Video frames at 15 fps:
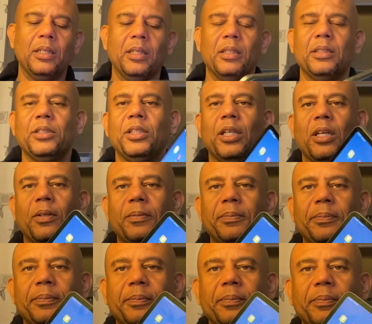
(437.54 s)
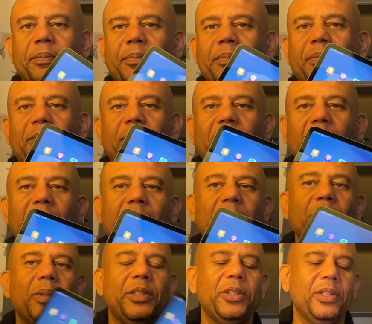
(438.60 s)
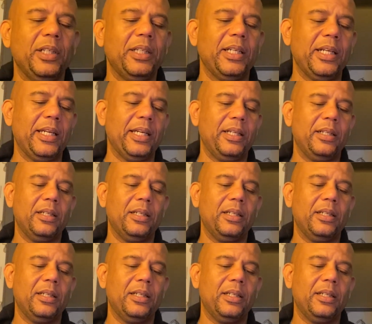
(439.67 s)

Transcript: So this is what you're looking at.